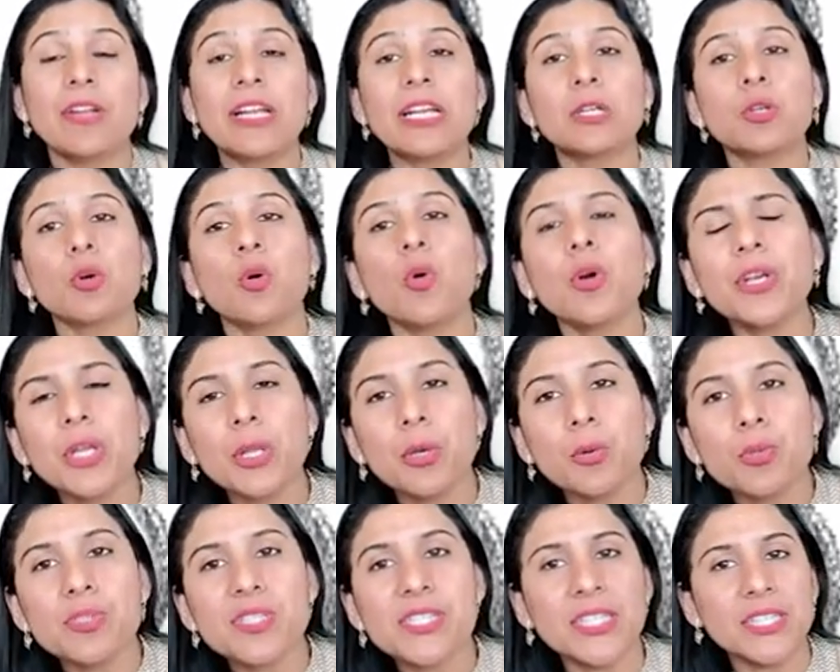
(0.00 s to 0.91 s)
We don't
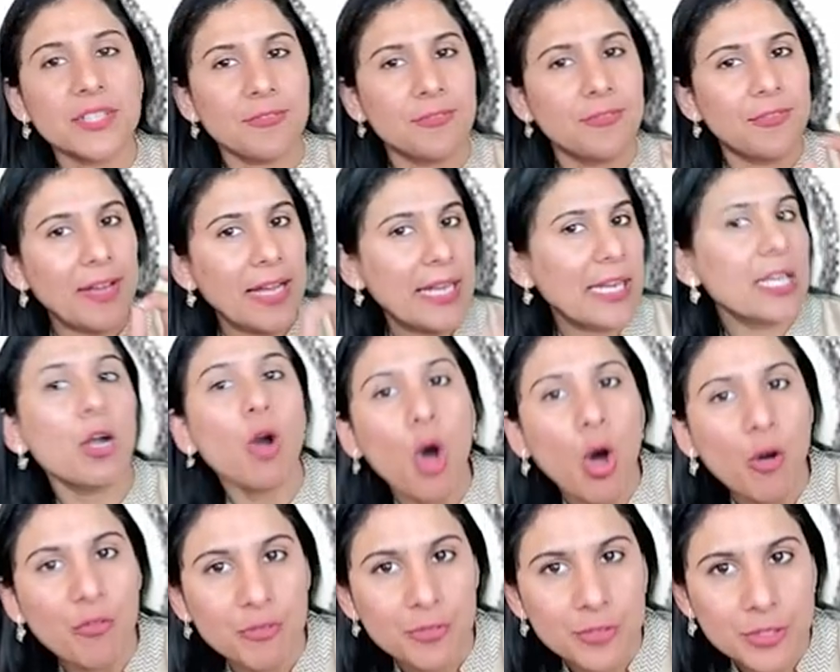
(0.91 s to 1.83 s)
use it very
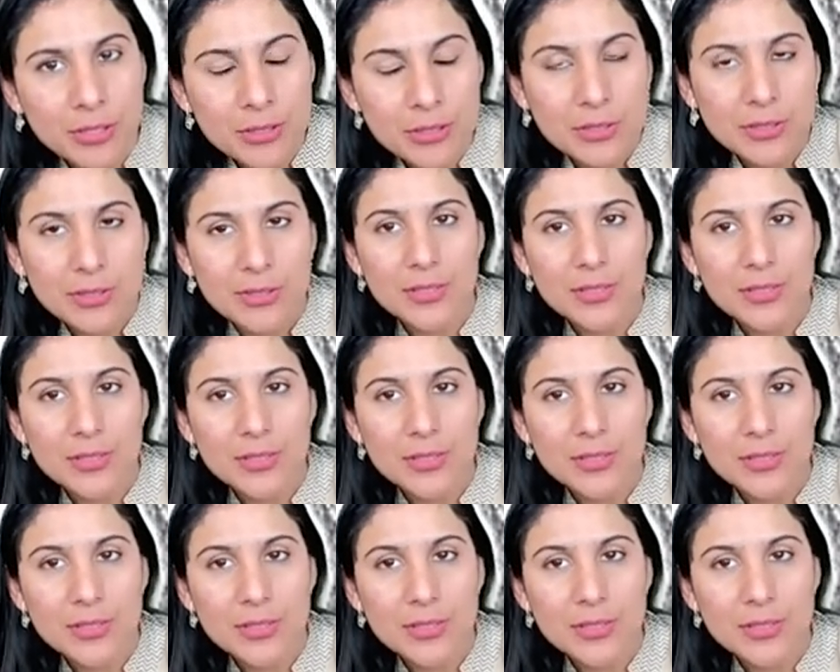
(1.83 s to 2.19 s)
often